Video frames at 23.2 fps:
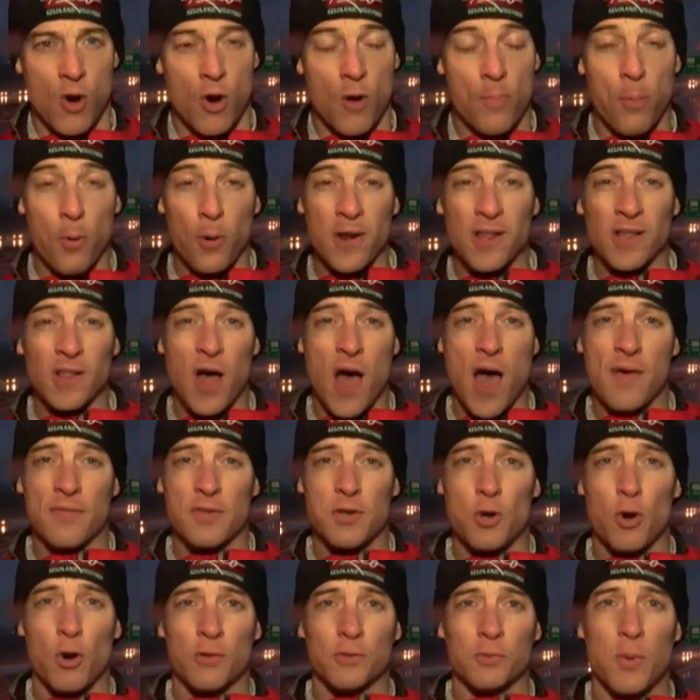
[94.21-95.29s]
Reporting live
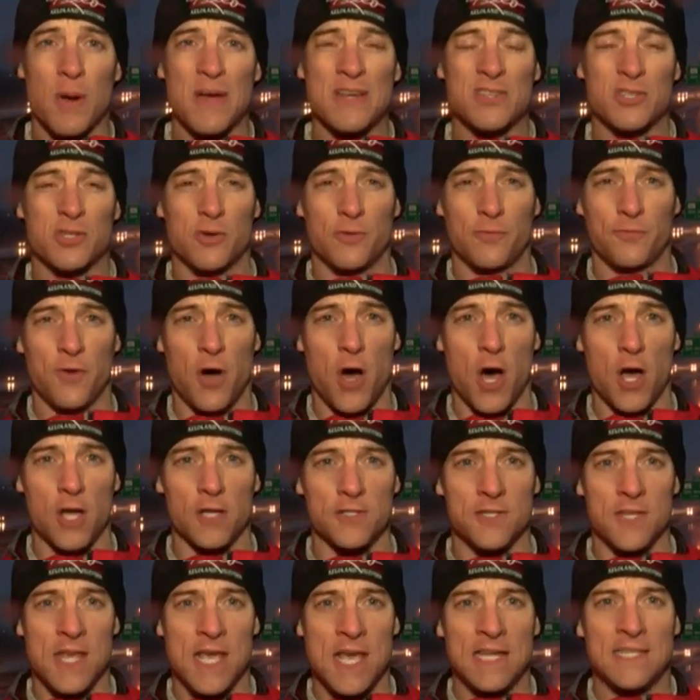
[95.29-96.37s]
in Northwest Sioux
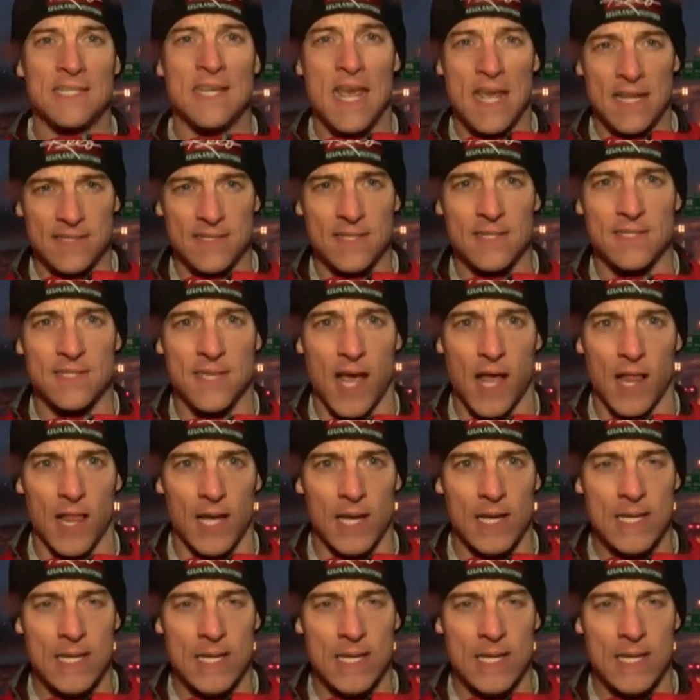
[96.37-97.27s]
Falls, Danson Santella,